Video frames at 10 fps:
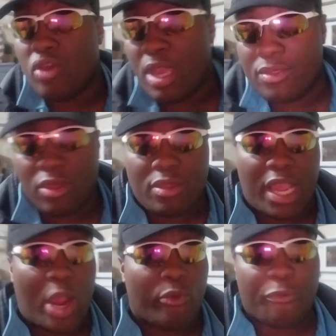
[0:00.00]
Jets.
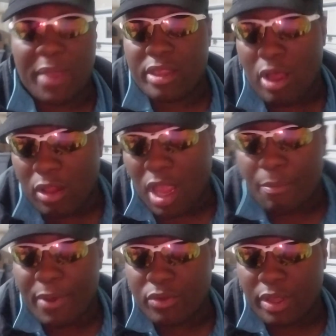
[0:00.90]
I respect all
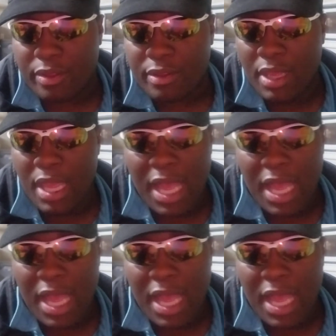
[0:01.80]
our opponents.